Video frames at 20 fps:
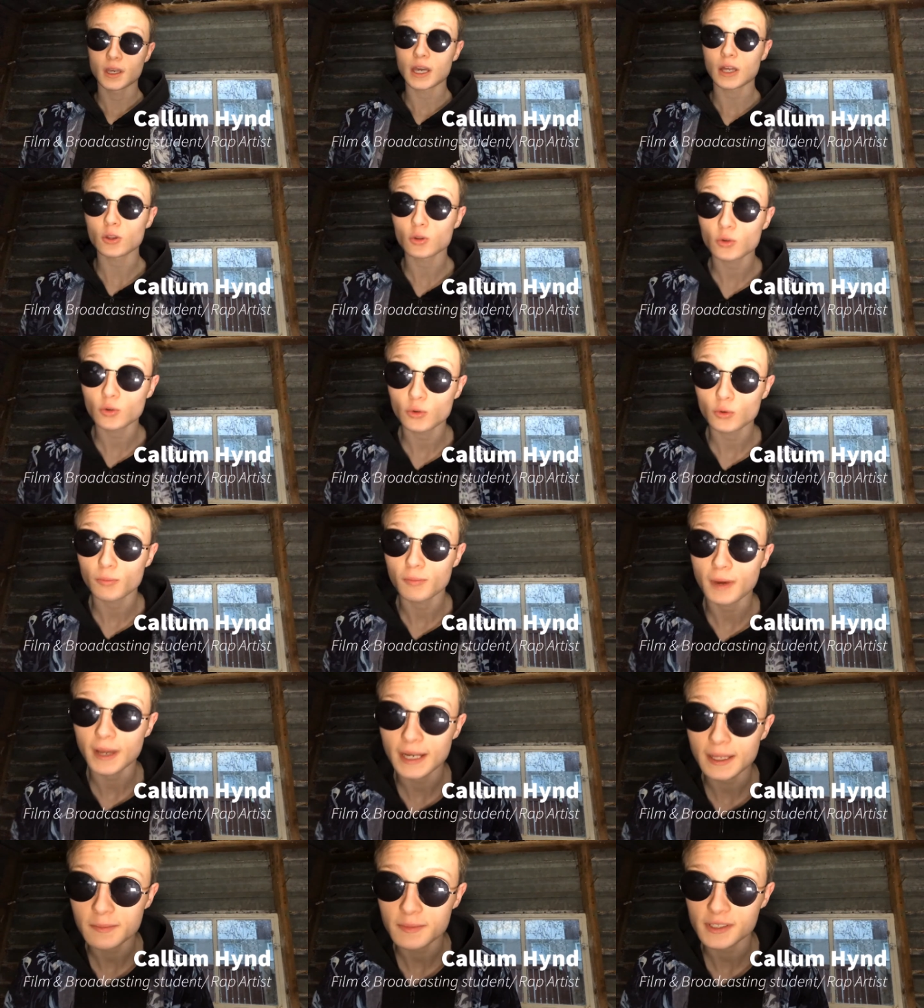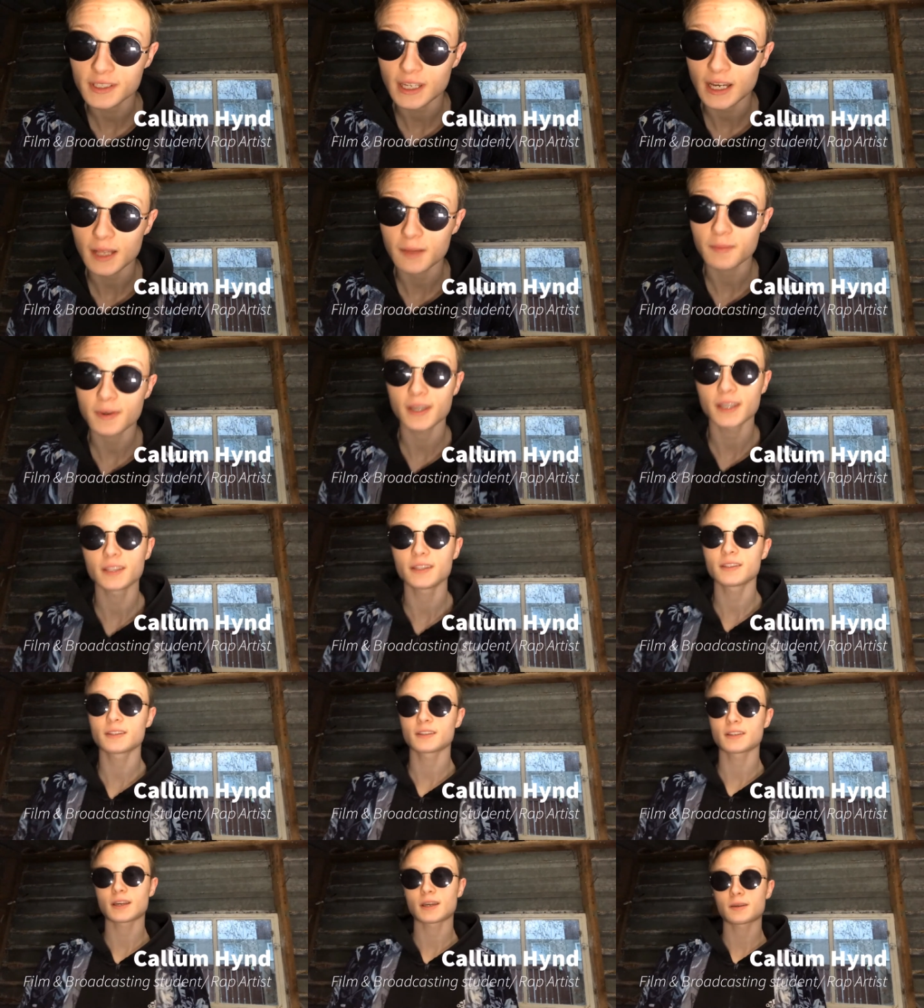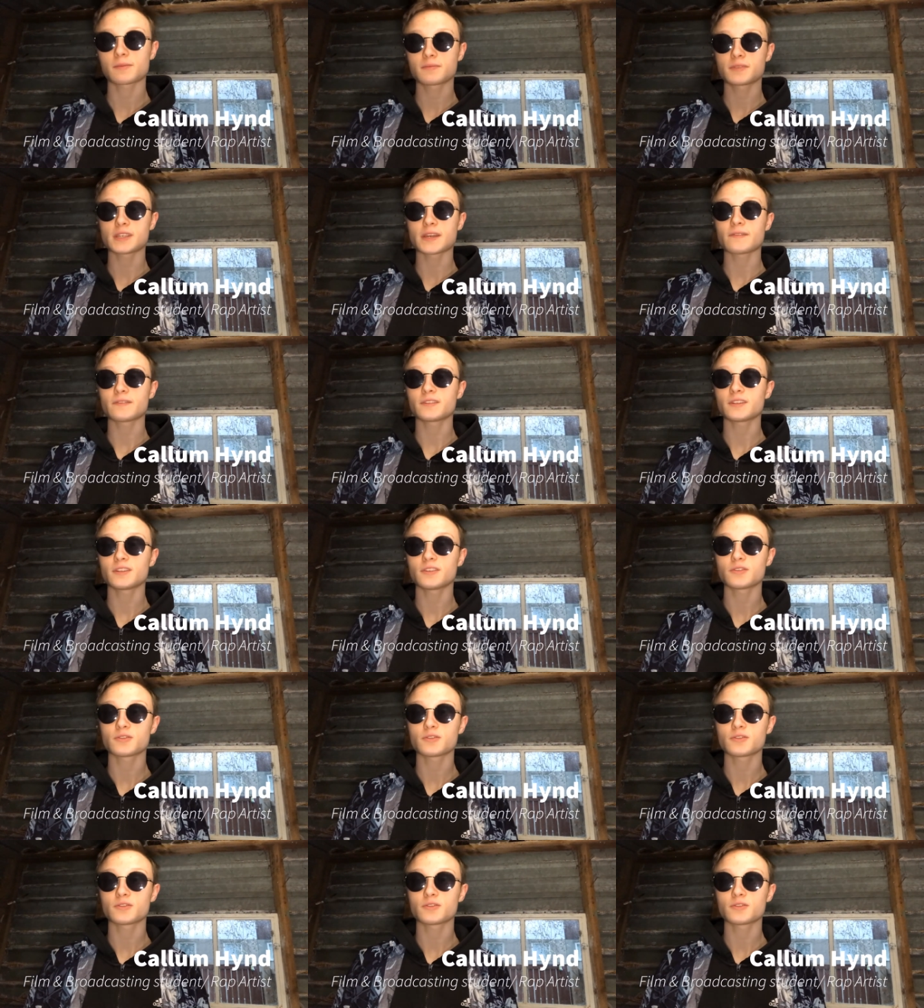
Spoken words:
Hello, my name is Callum Hind. I'm 17